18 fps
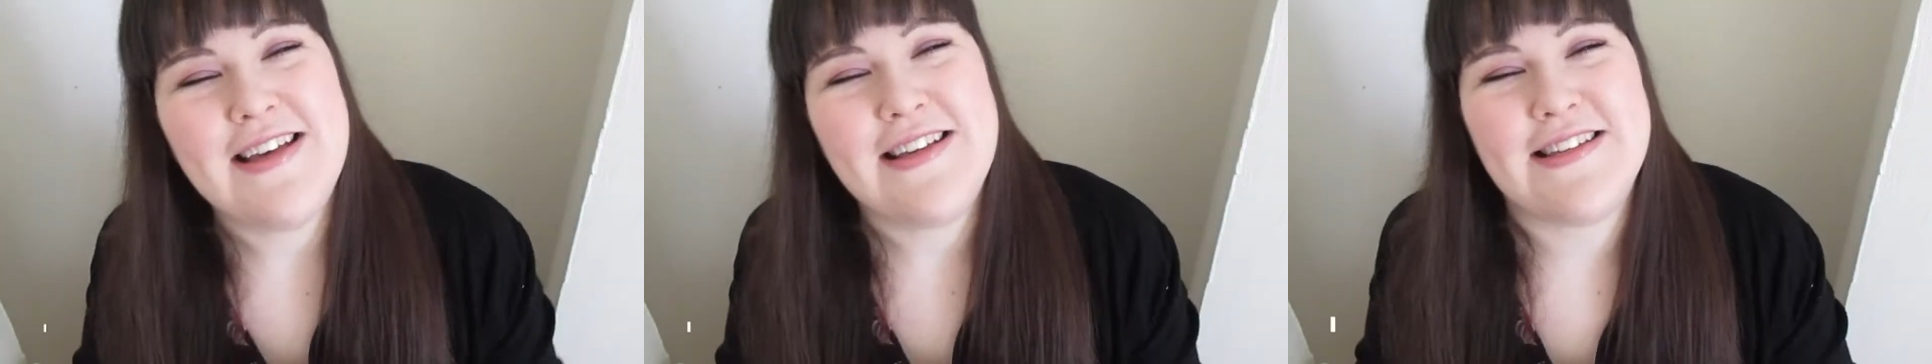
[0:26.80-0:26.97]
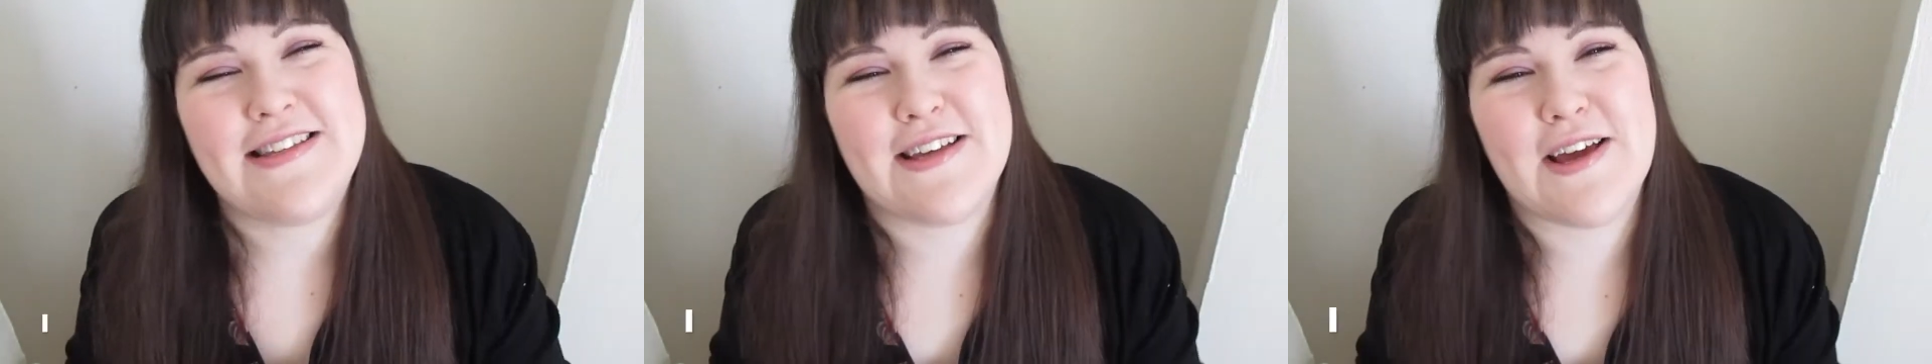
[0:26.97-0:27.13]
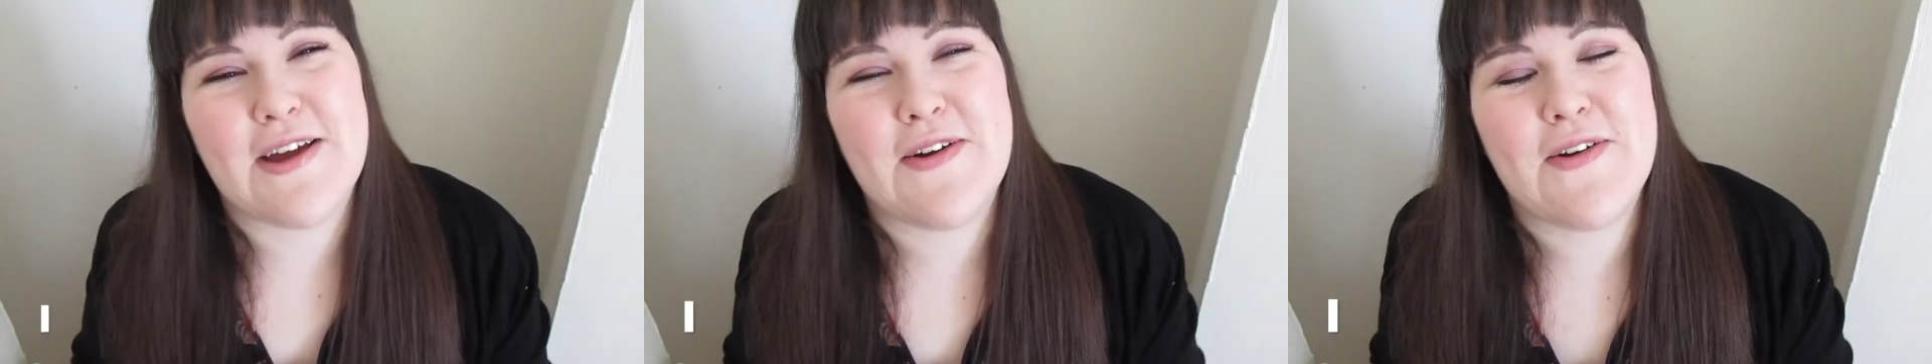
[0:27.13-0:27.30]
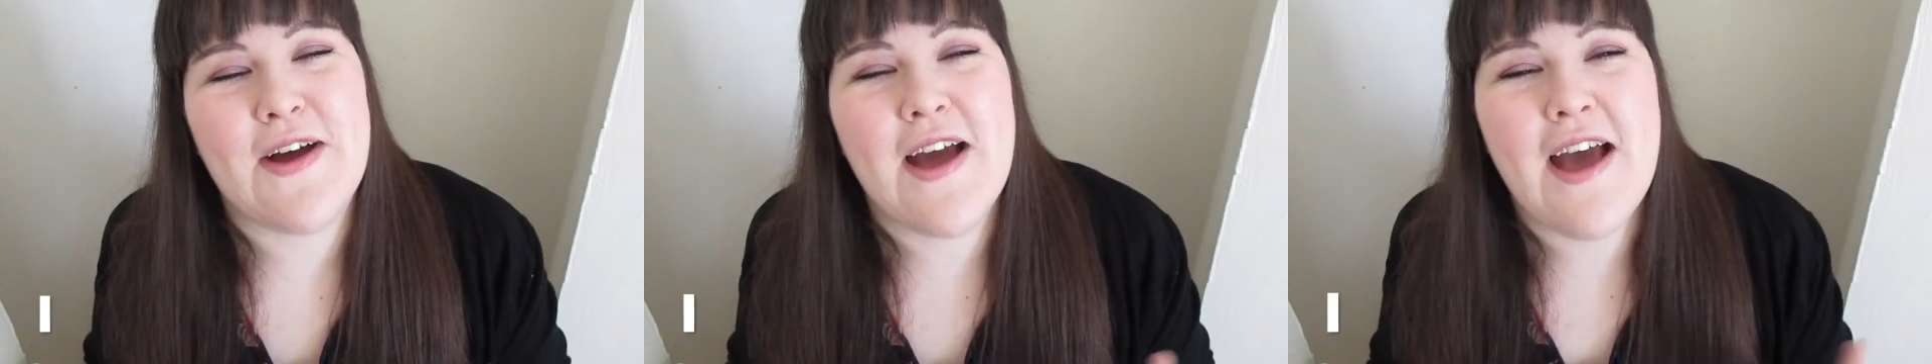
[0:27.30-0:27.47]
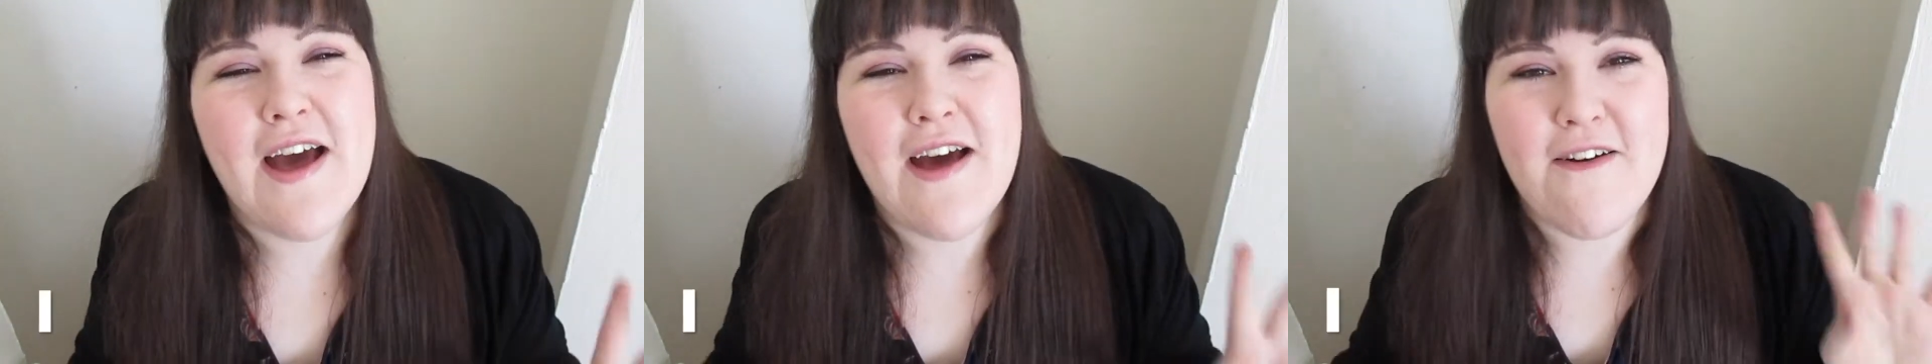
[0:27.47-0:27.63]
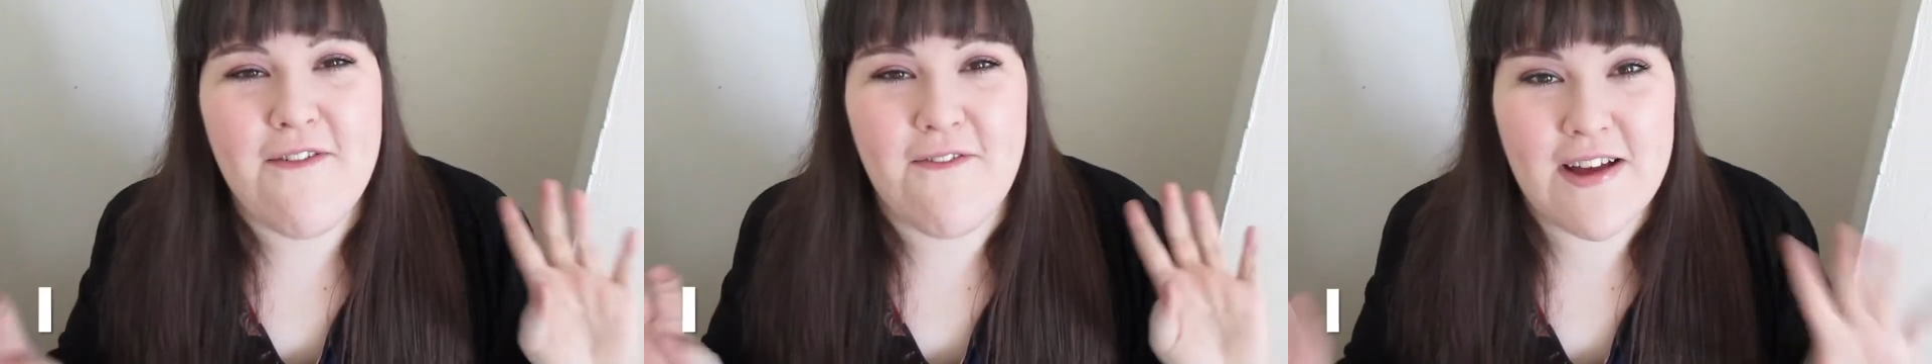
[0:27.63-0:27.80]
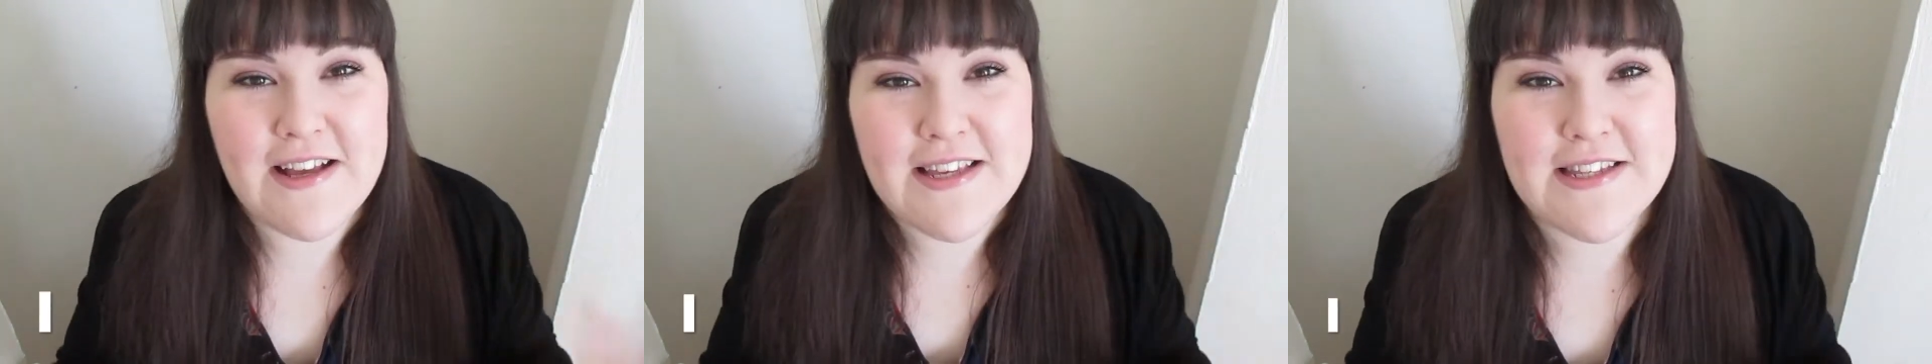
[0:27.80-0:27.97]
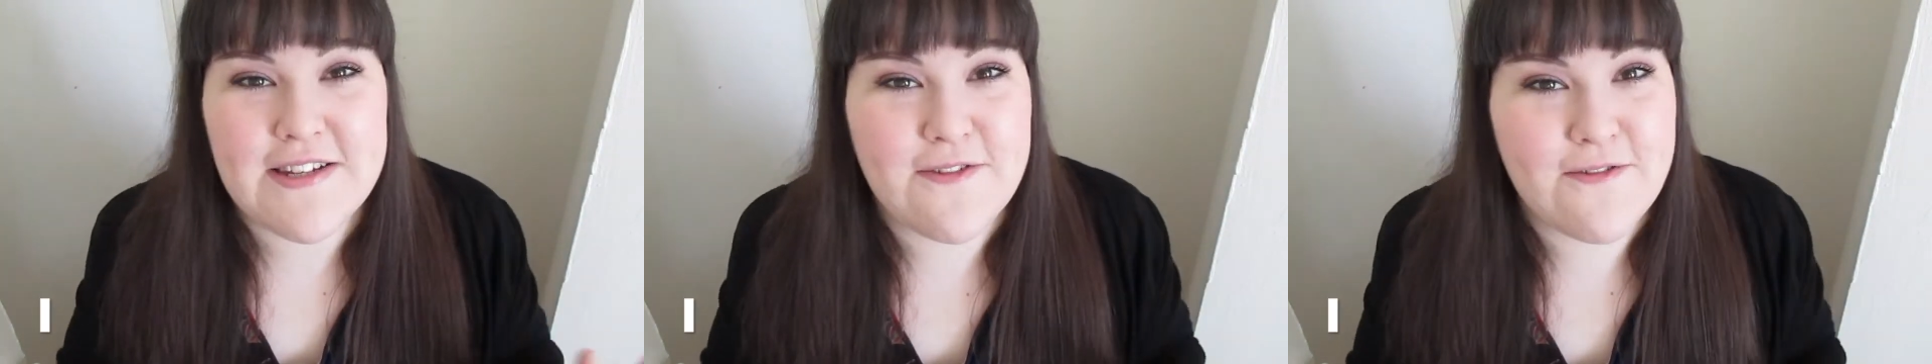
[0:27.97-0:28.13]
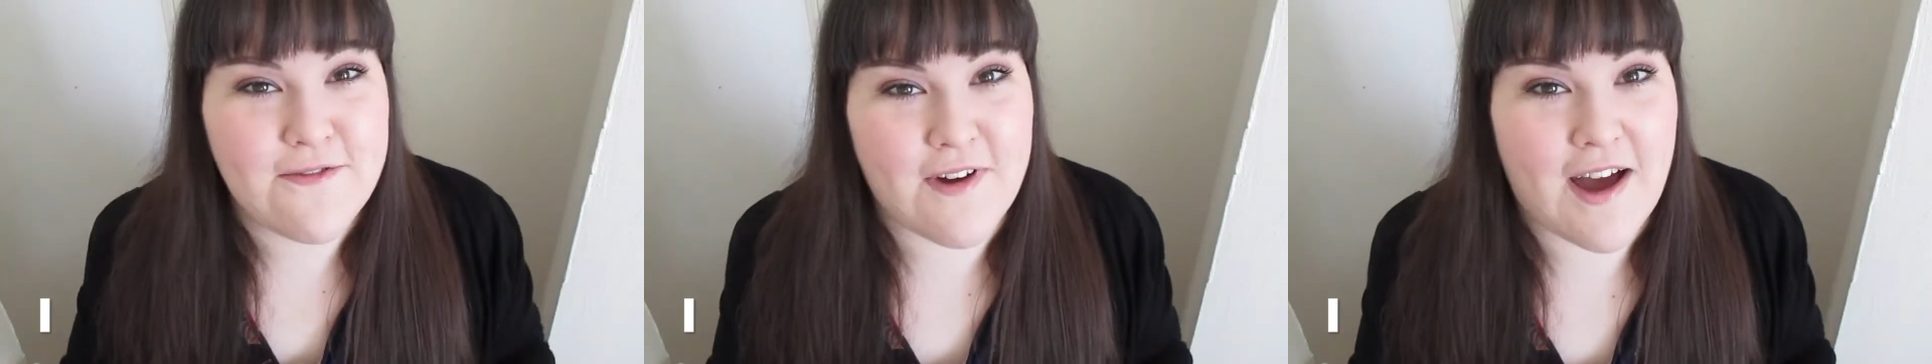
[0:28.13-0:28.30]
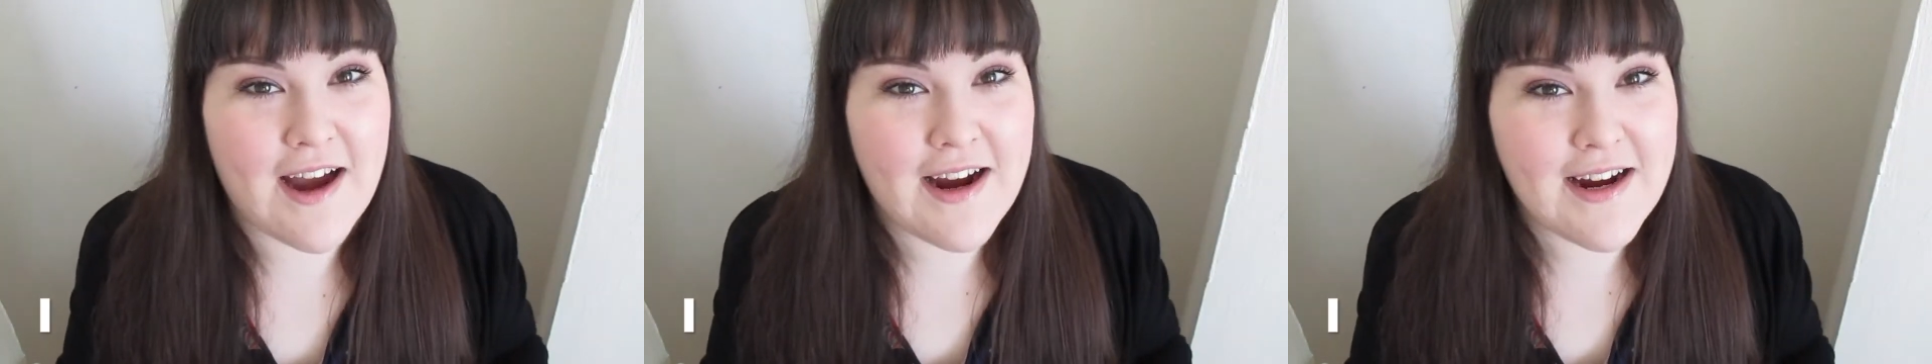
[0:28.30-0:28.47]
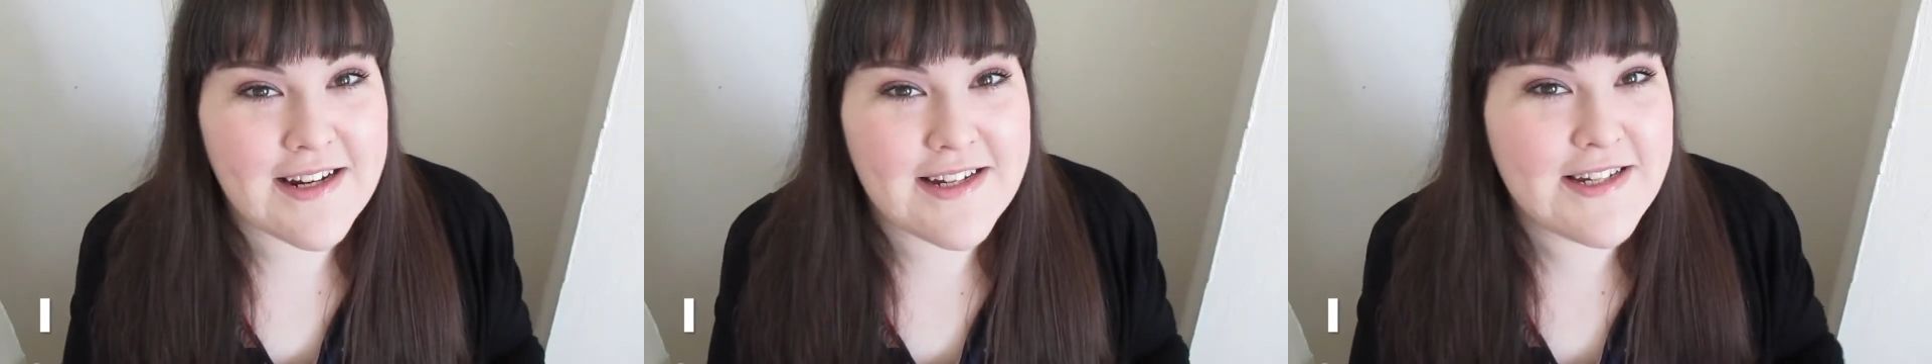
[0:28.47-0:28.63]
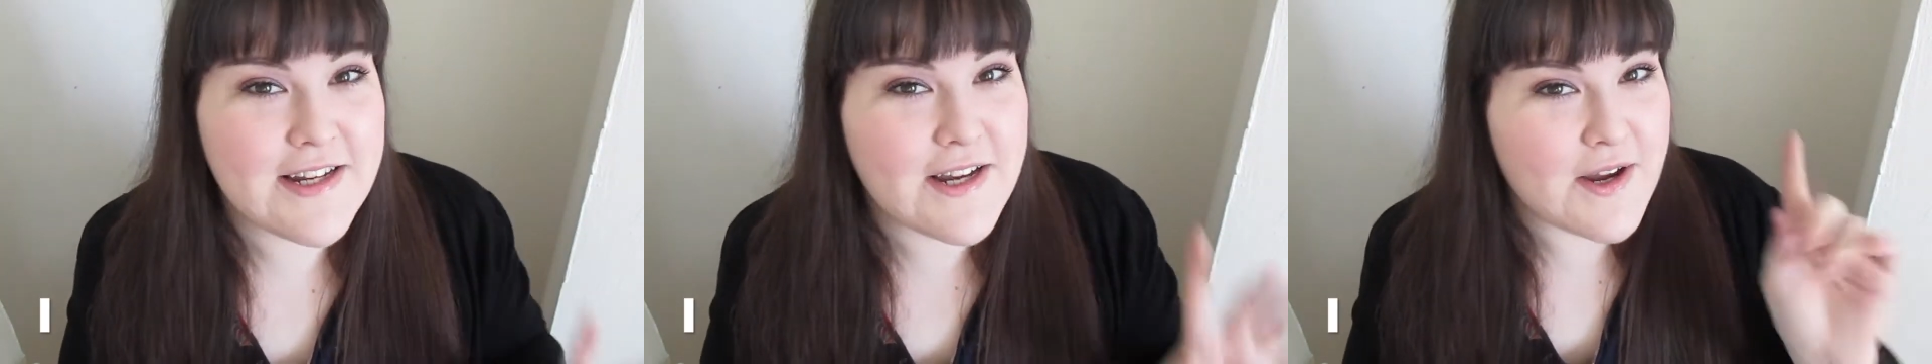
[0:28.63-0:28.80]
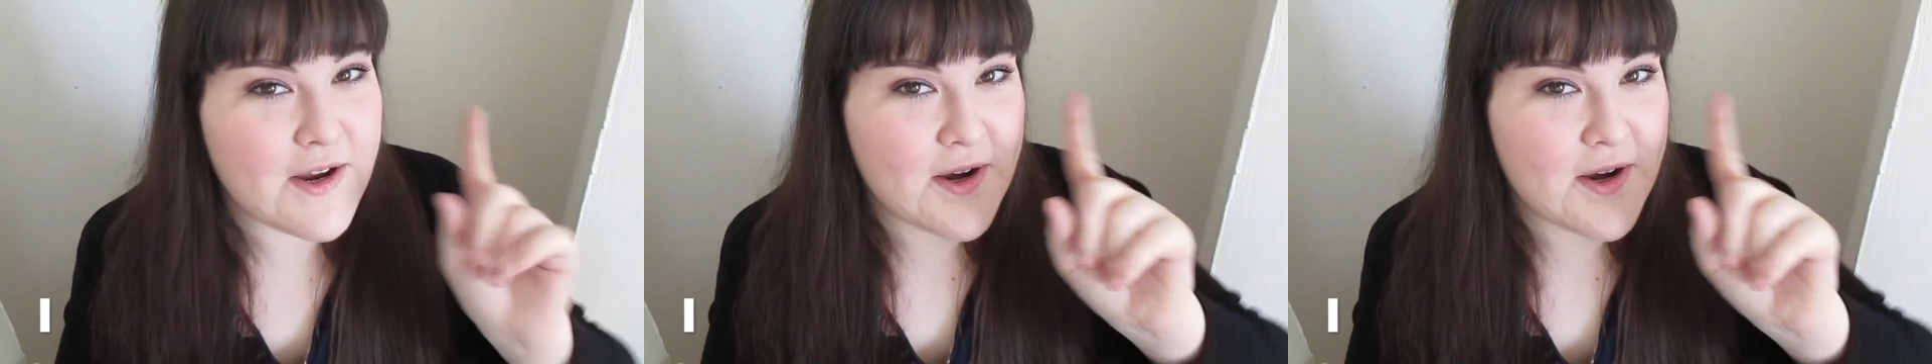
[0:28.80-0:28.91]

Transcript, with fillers: So Festive fact